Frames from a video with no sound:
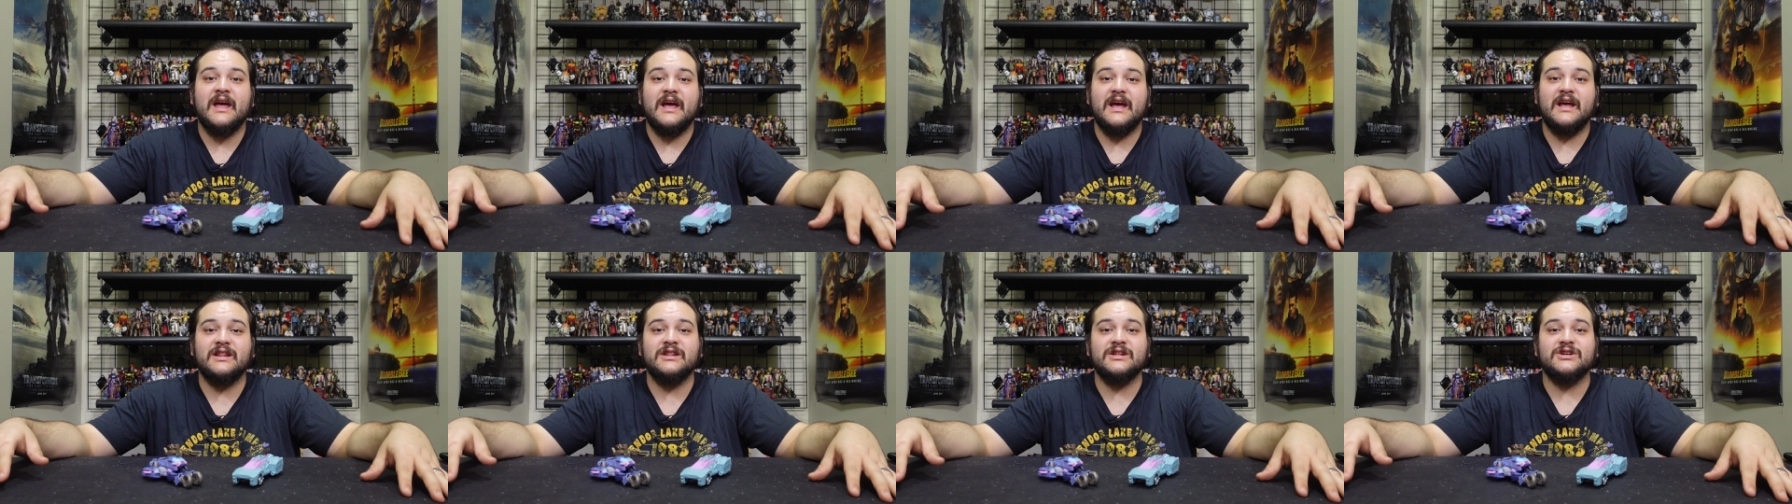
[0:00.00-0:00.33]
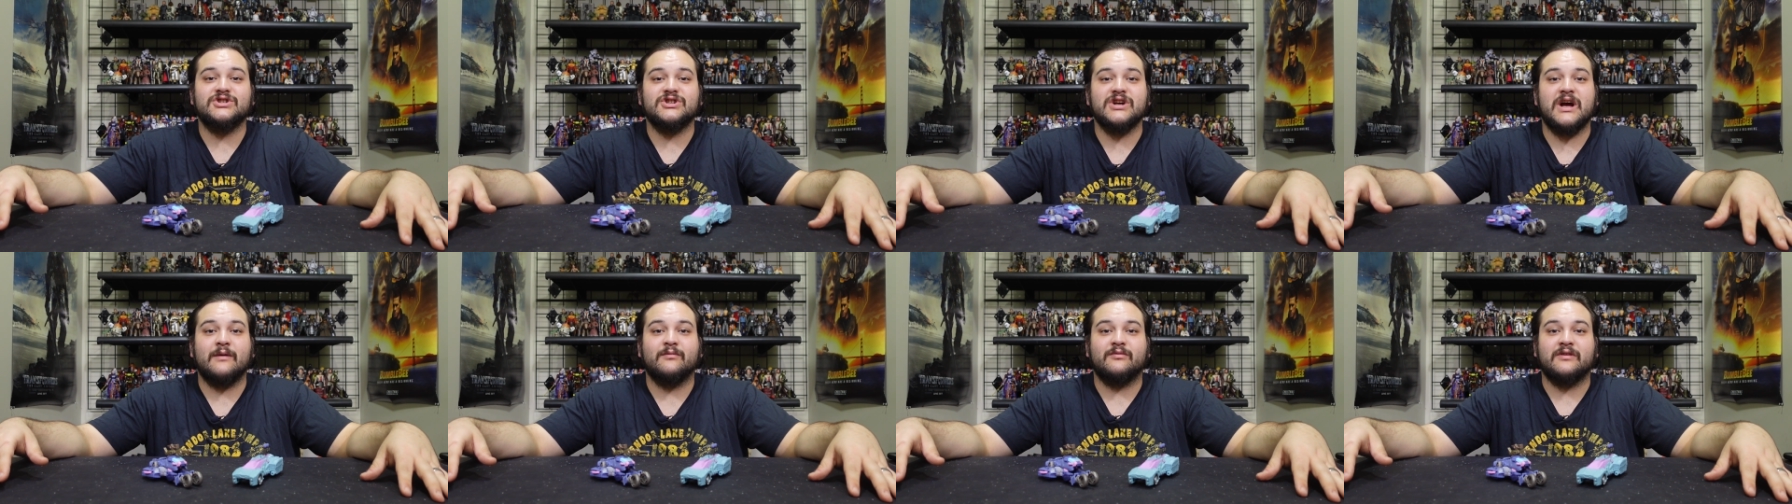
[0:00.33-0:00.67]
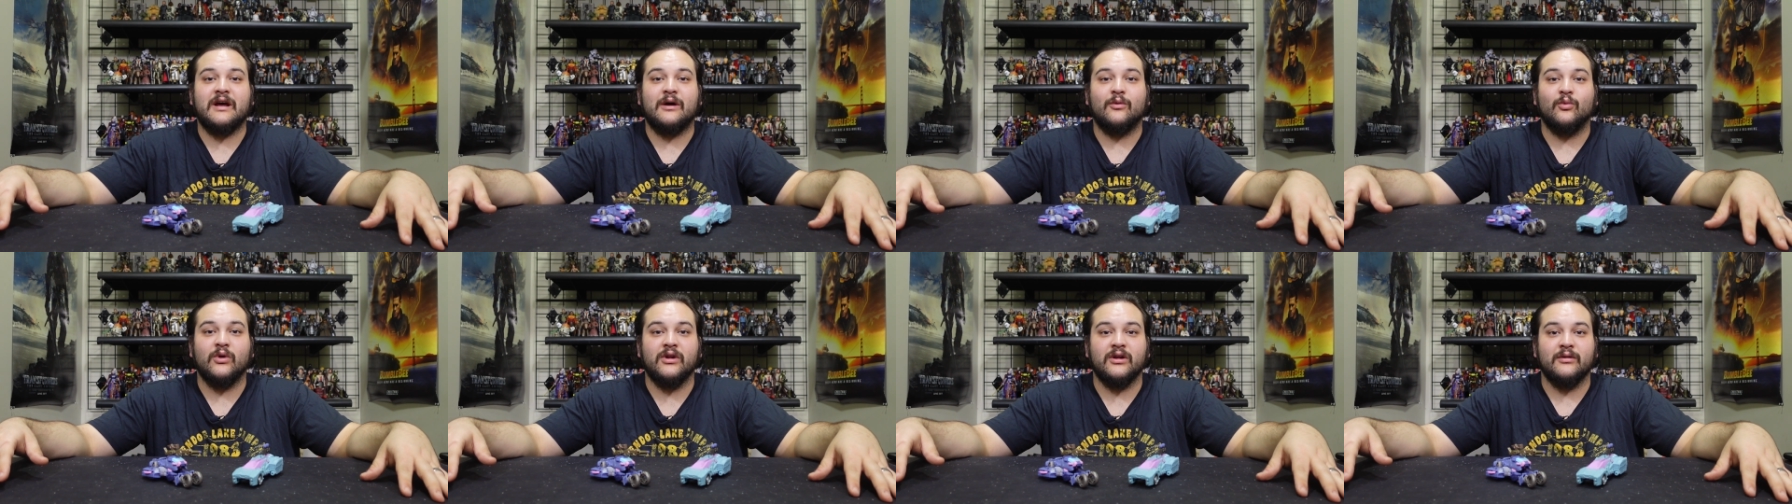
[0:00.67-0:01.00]
in the shops
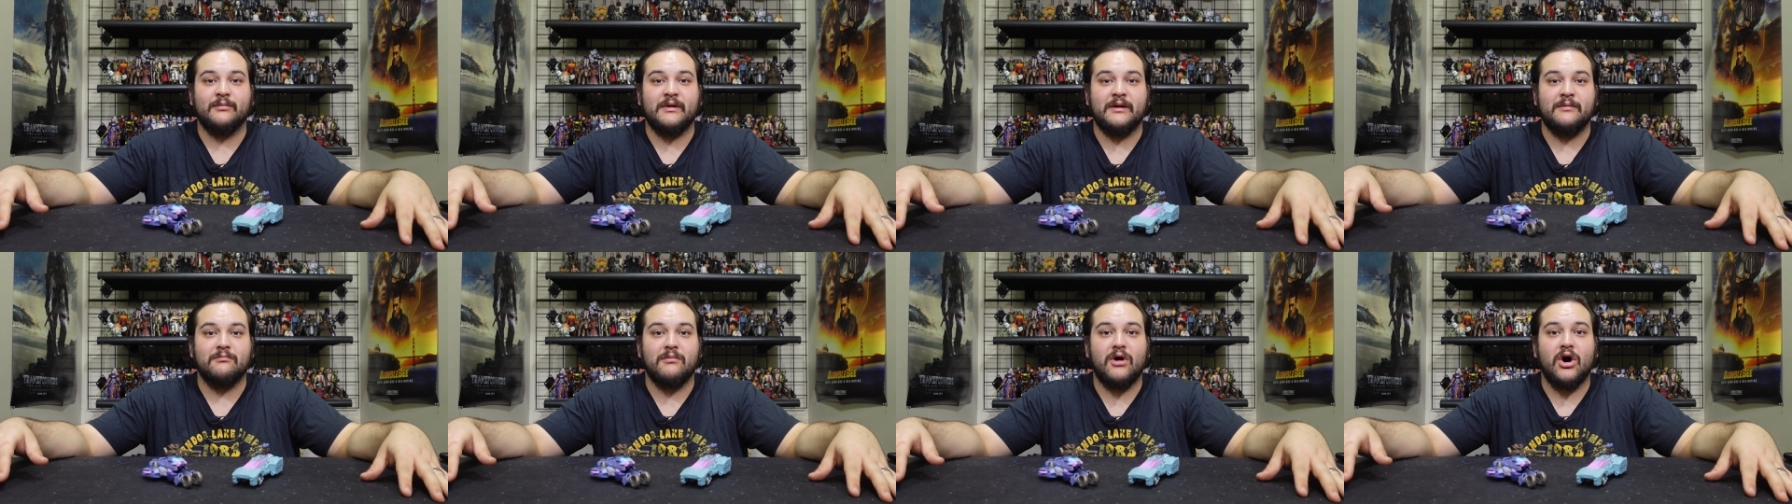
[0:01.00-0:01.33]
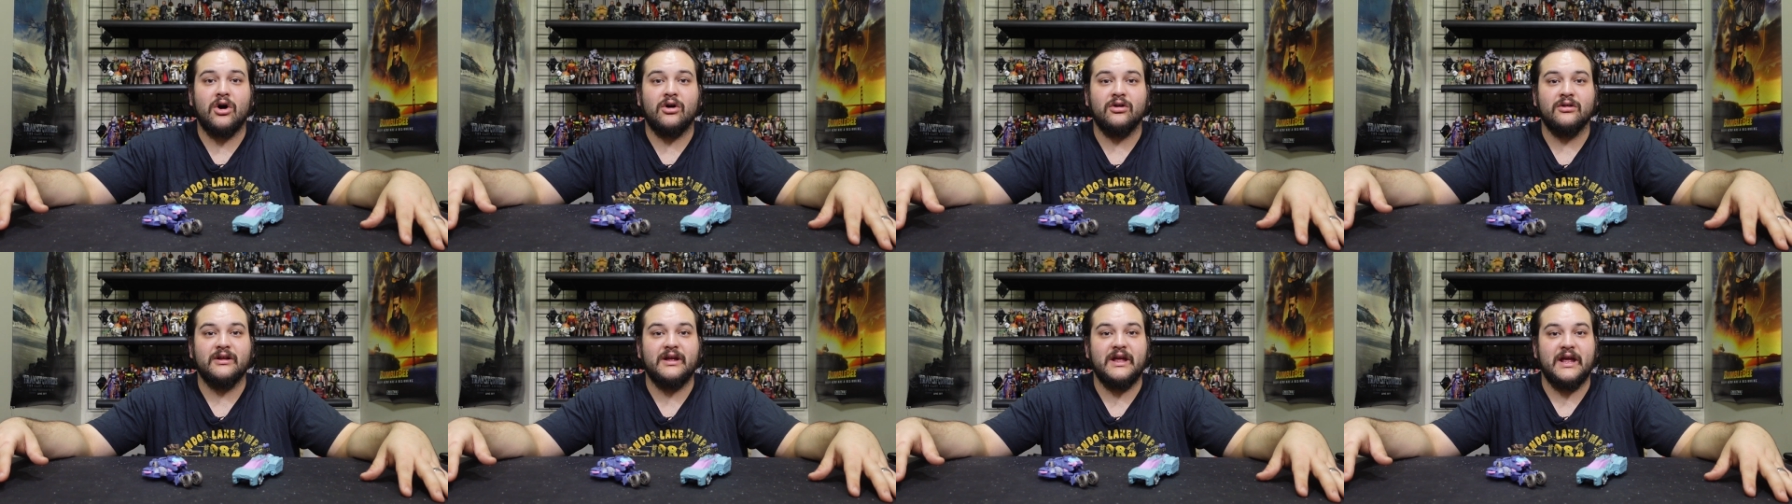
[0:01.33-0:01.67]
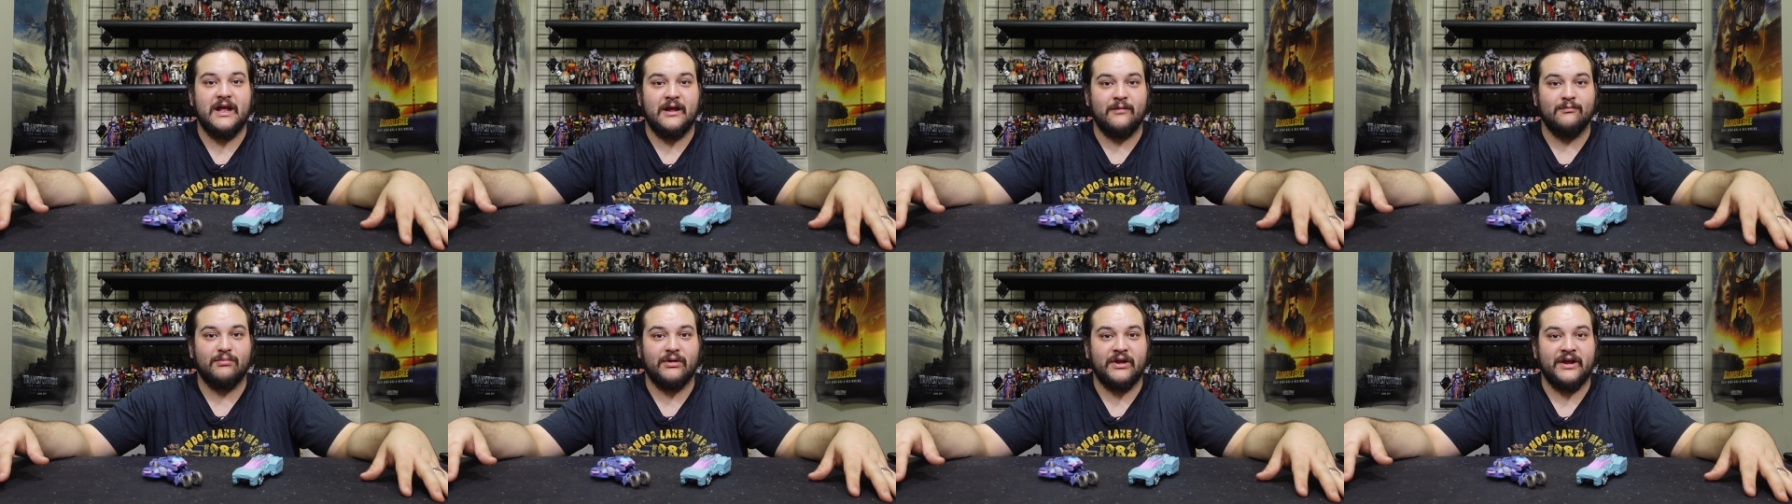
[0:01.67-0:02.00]
at Willowbend Mall
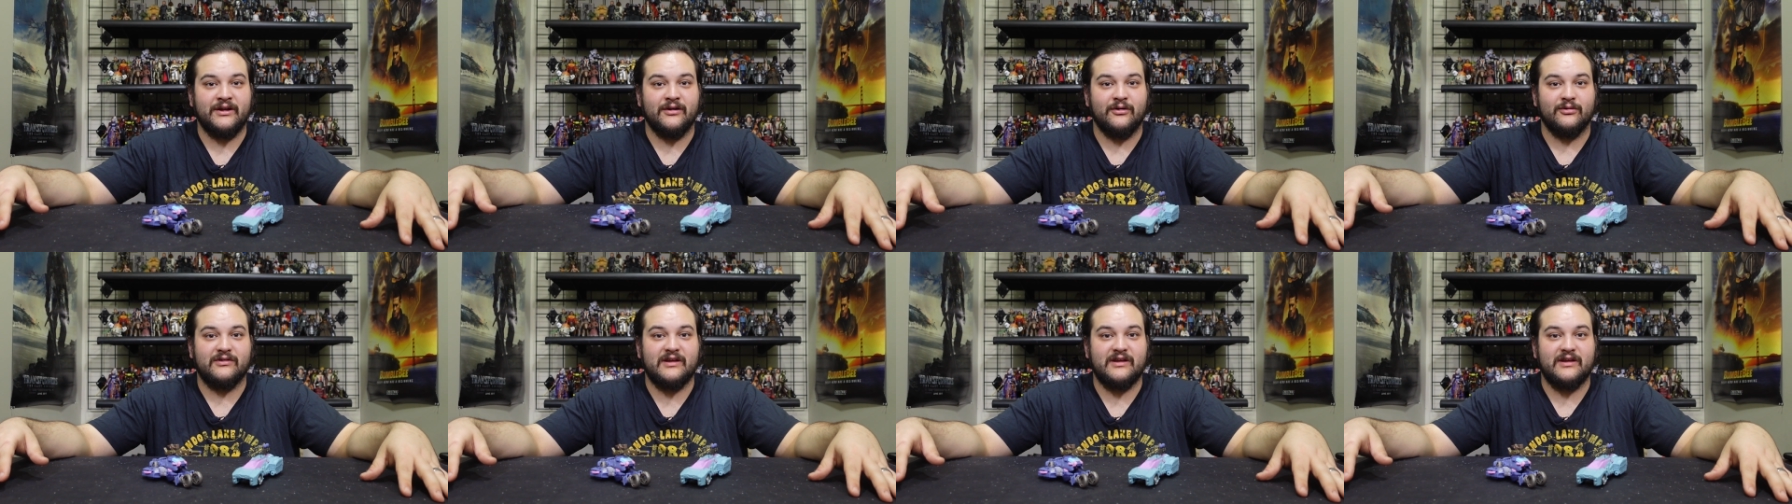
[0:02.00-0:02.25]
in Plano,